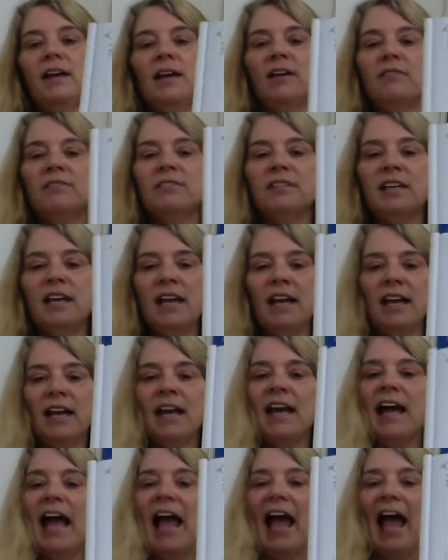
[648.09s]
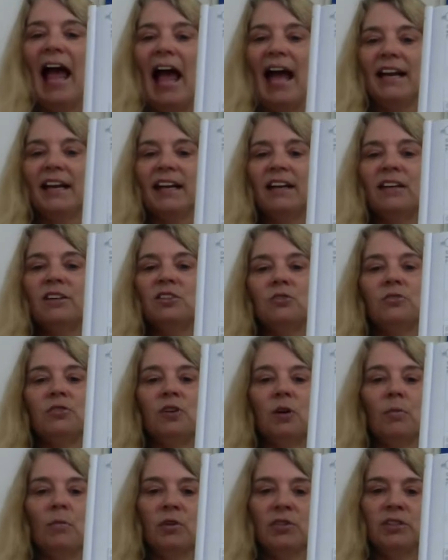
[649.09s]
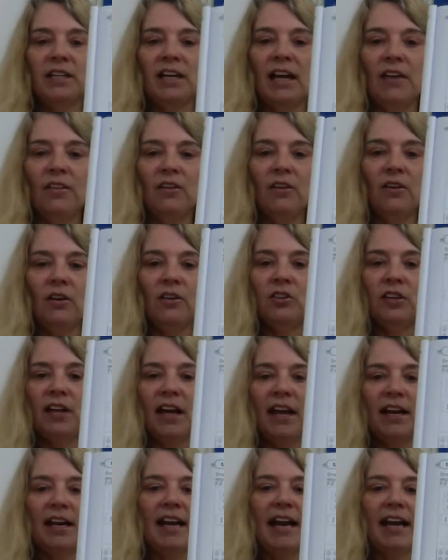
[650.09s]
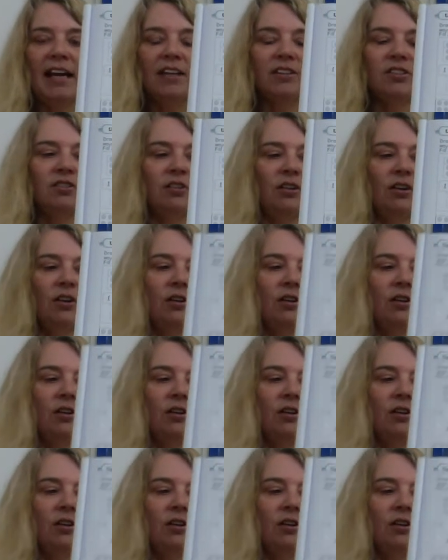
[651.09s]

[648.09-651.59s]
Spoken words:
of saying adding two numbers together to get an answer.